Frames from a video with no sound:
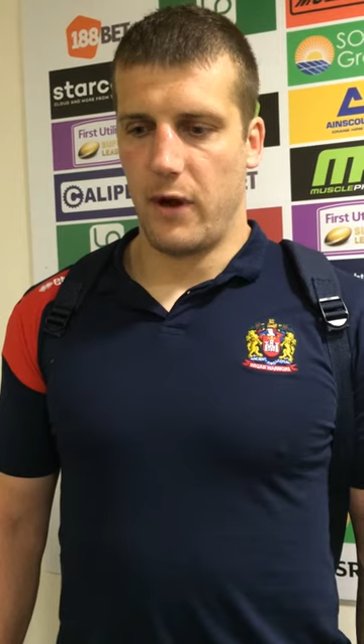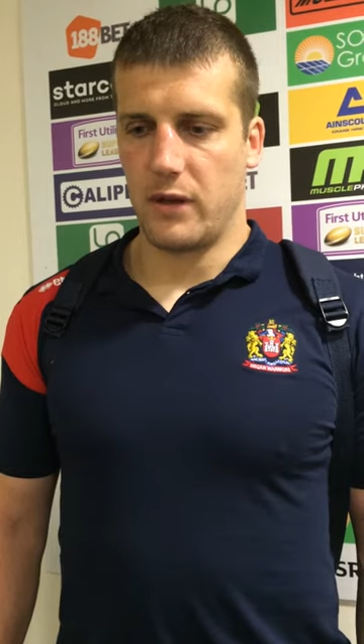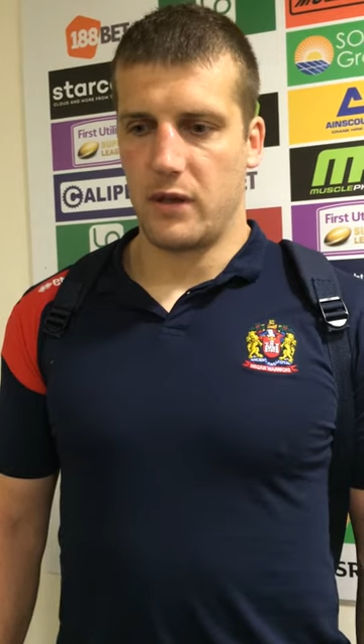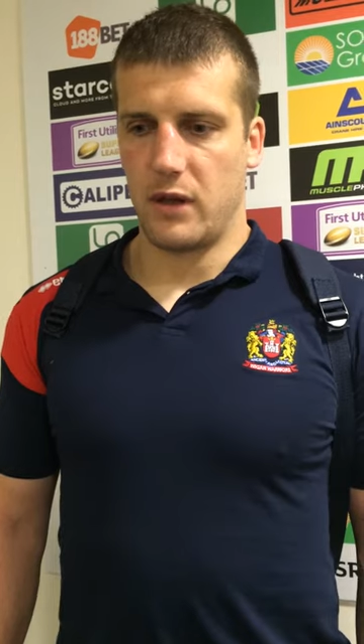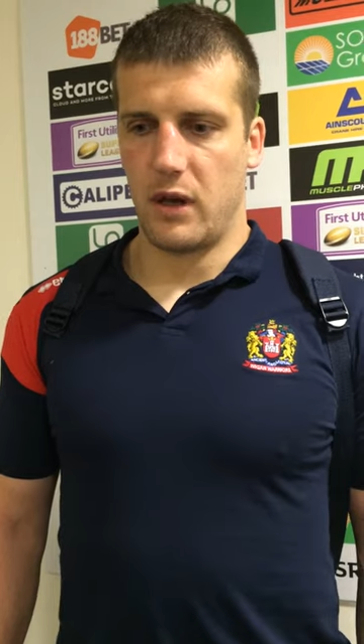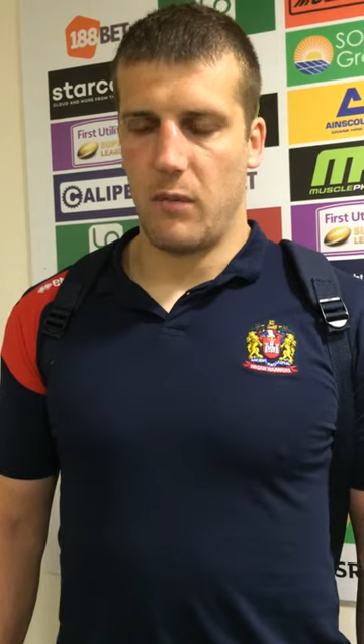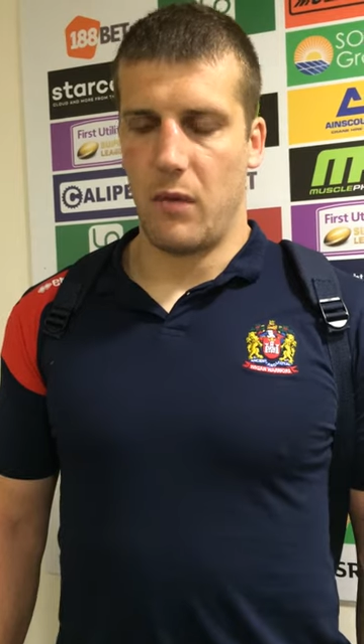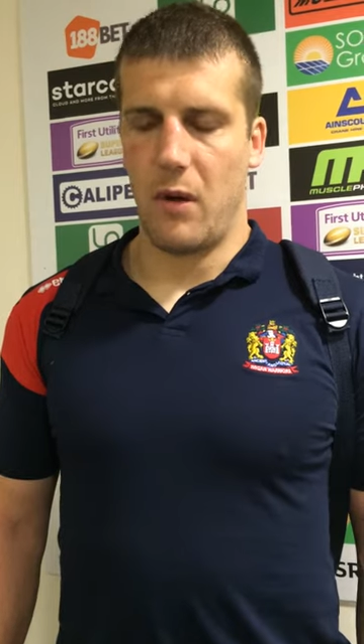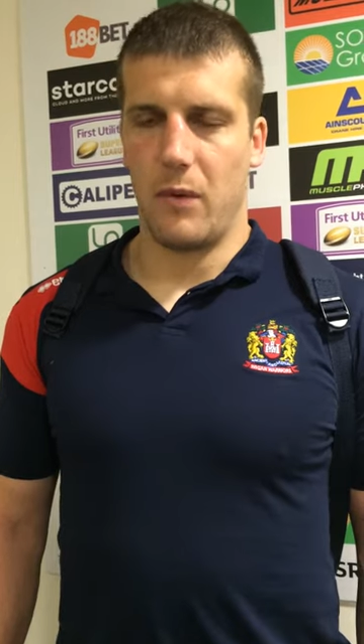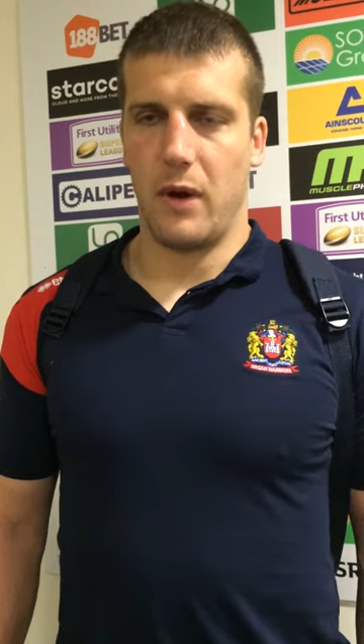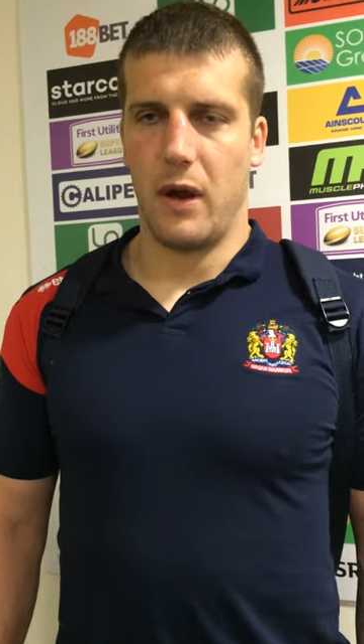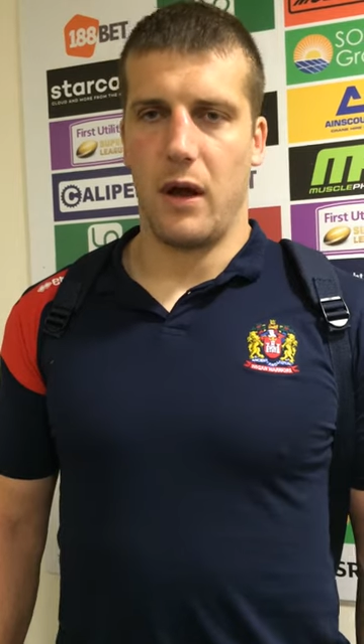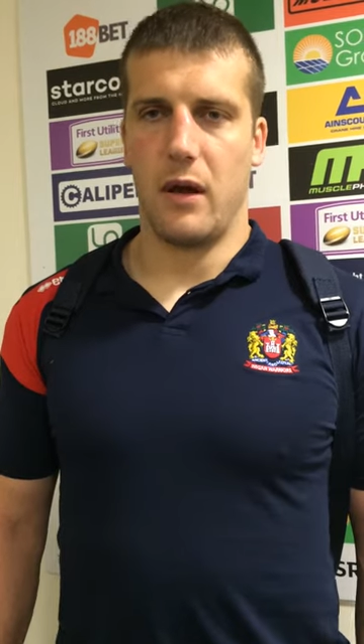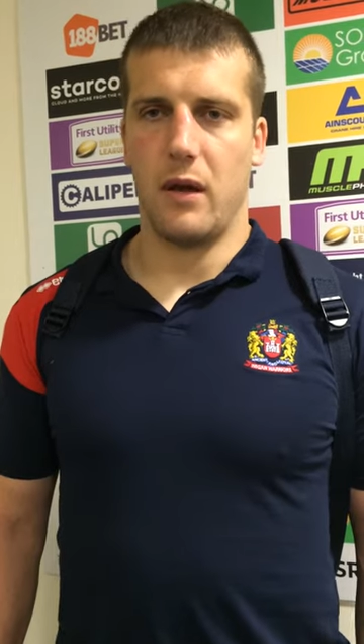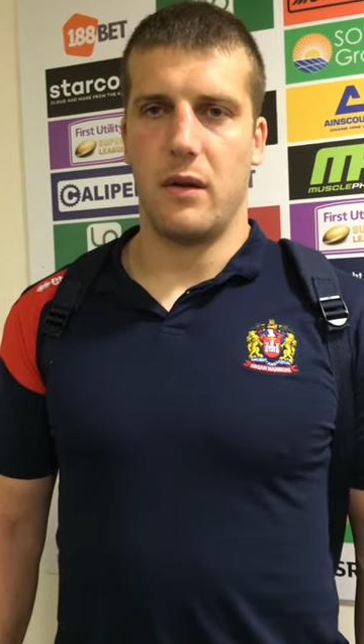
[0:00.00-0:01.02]
for us to come up
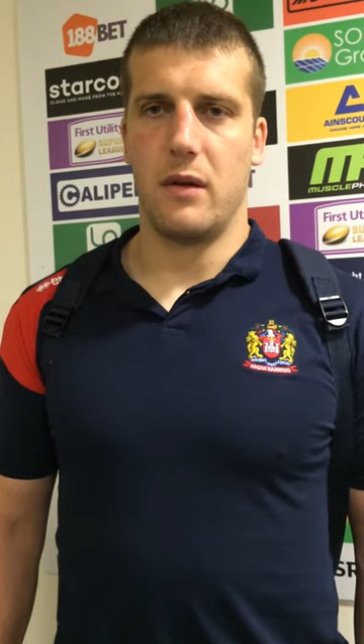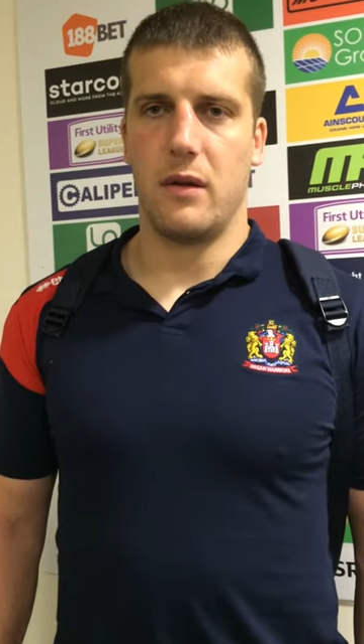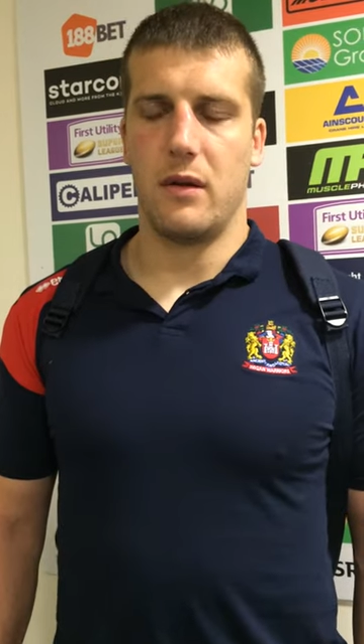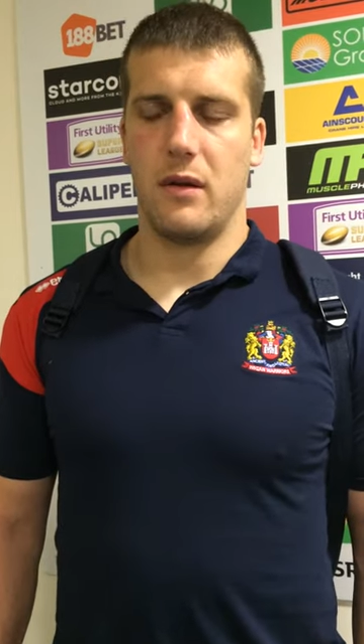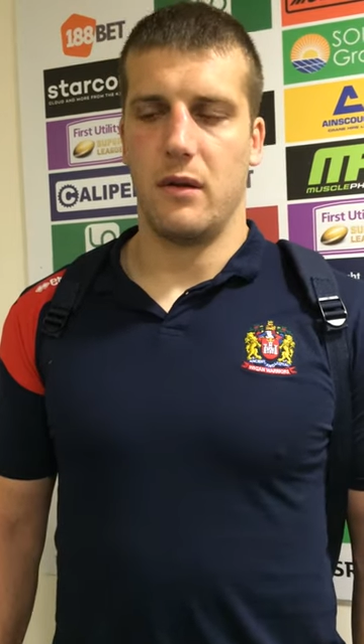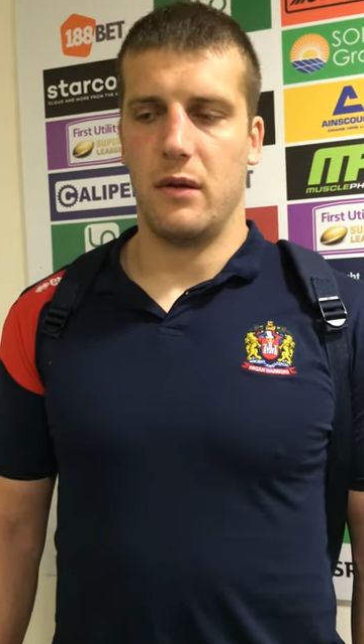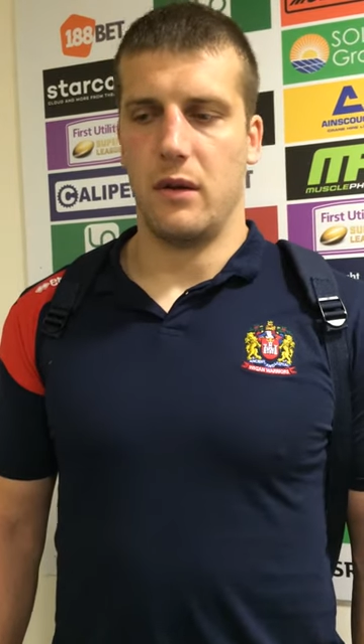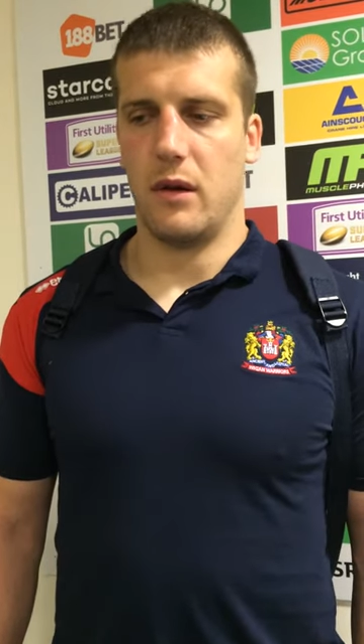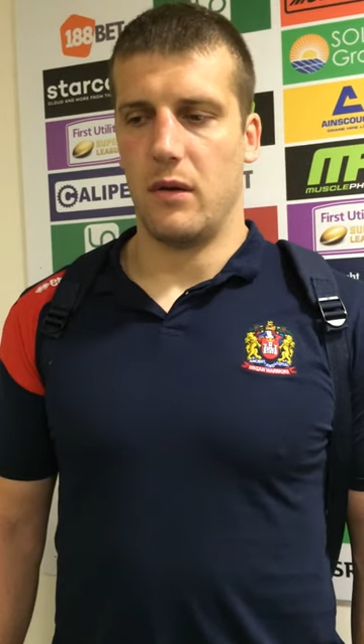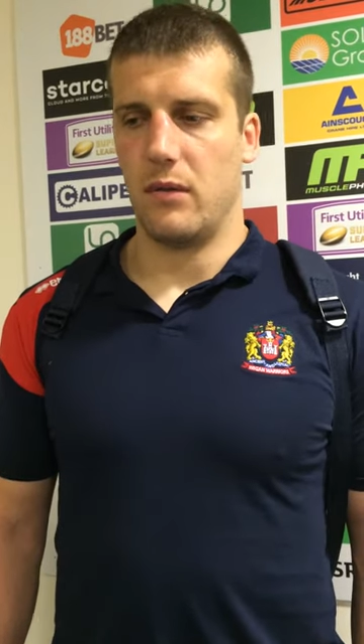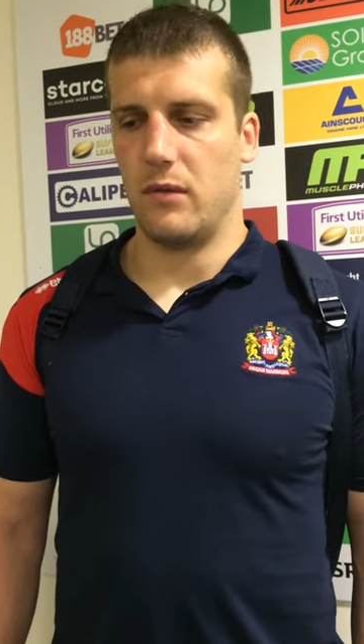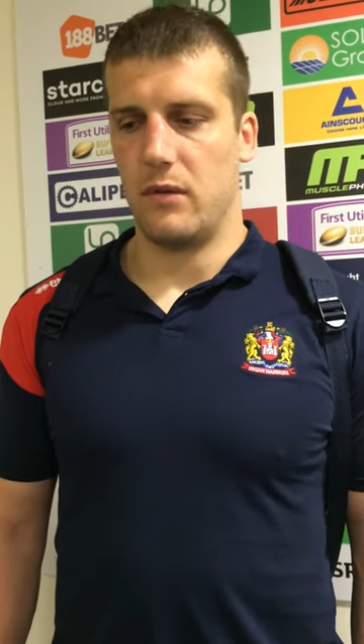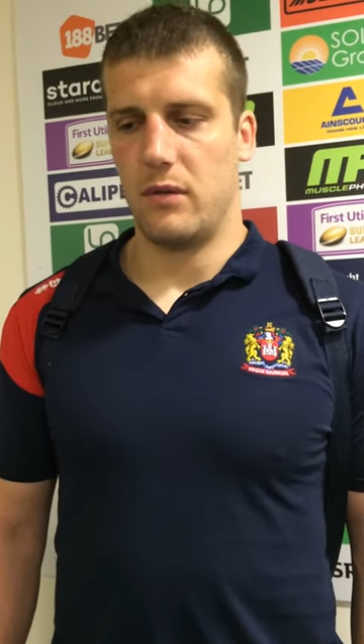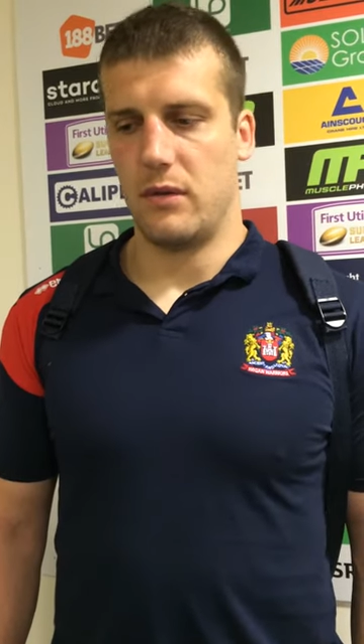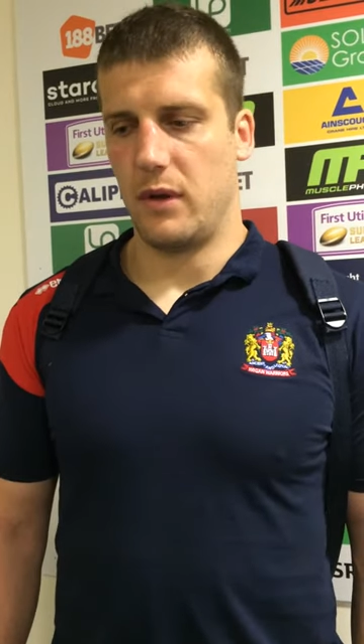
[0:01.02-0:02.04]
with that, you
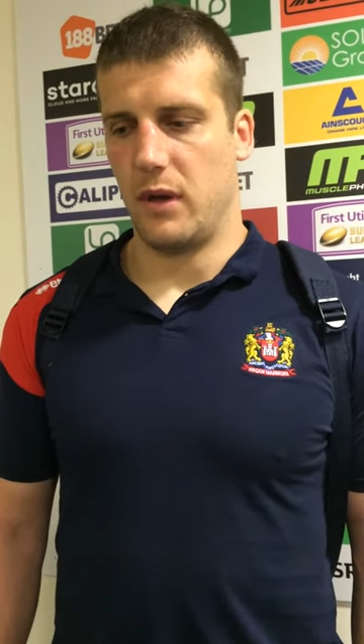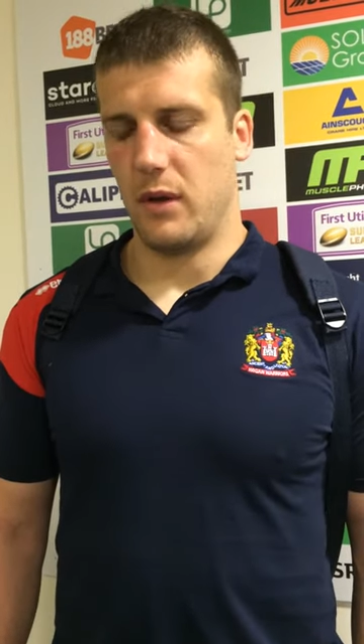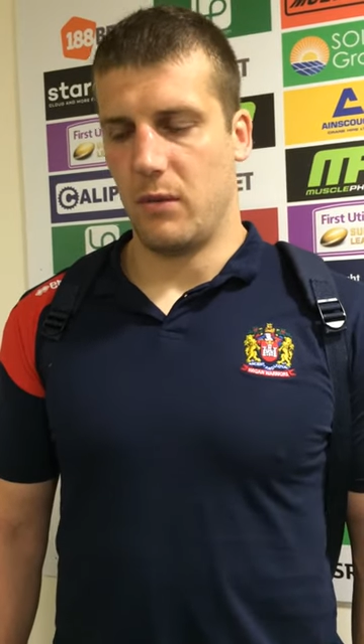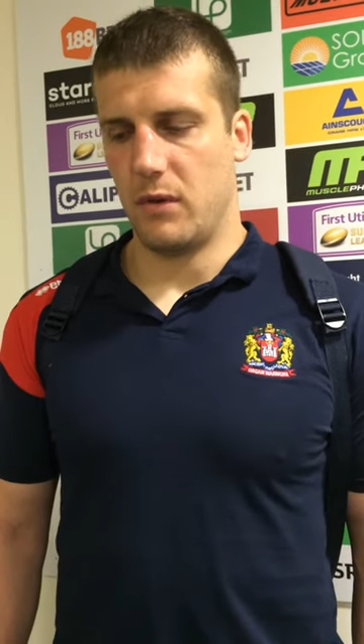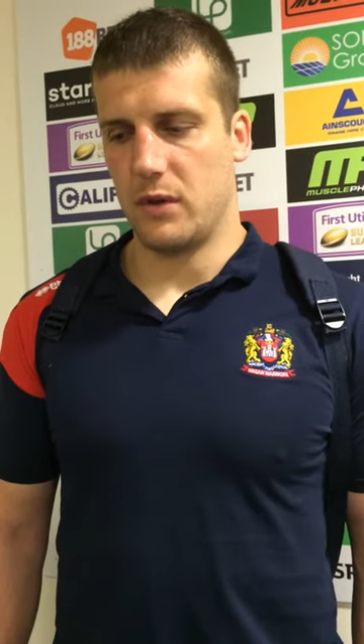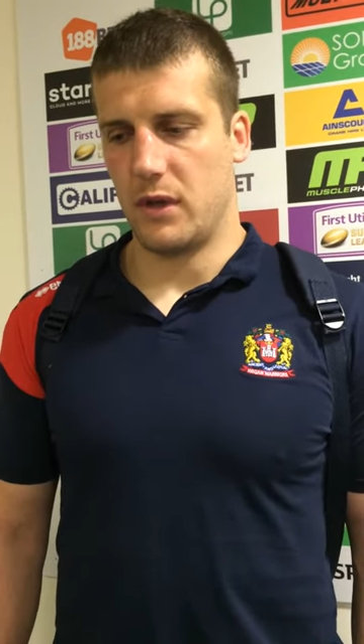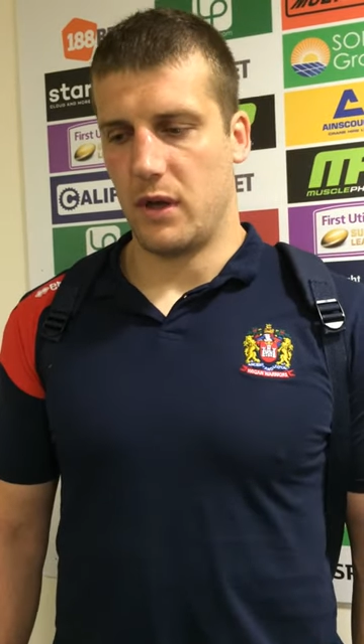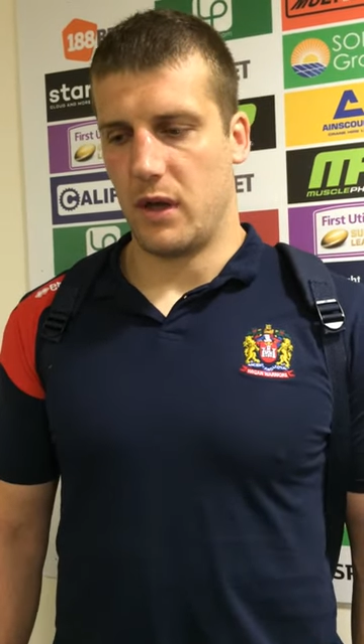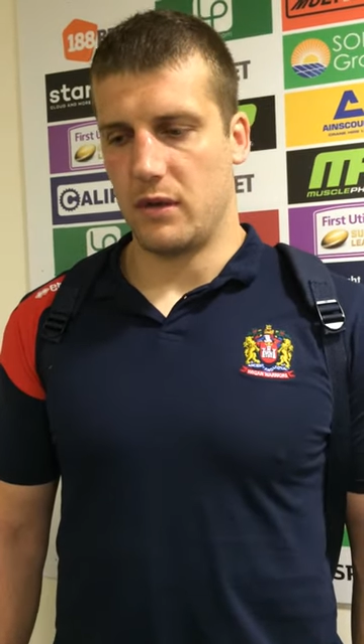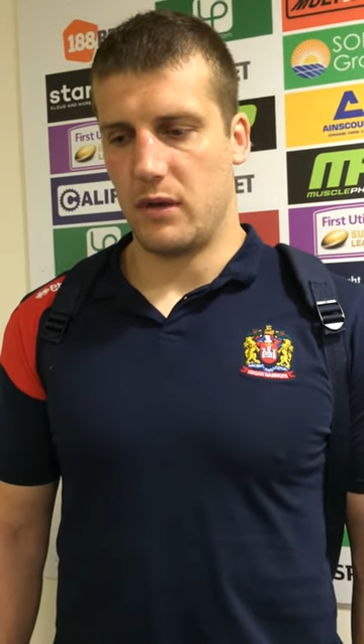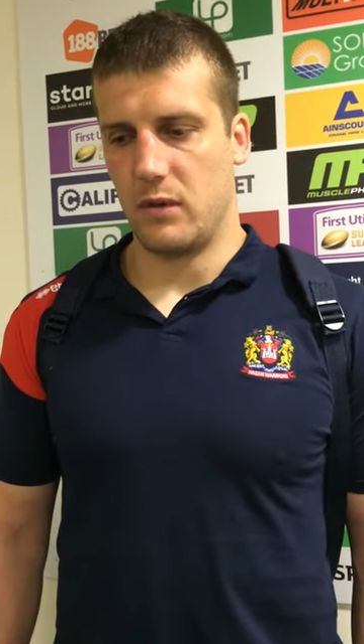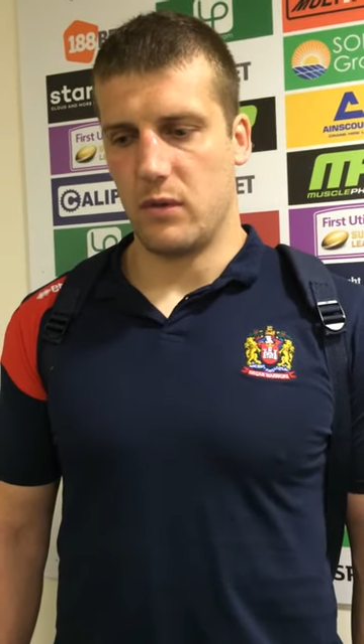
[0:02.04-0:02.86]
know, it wasn't us.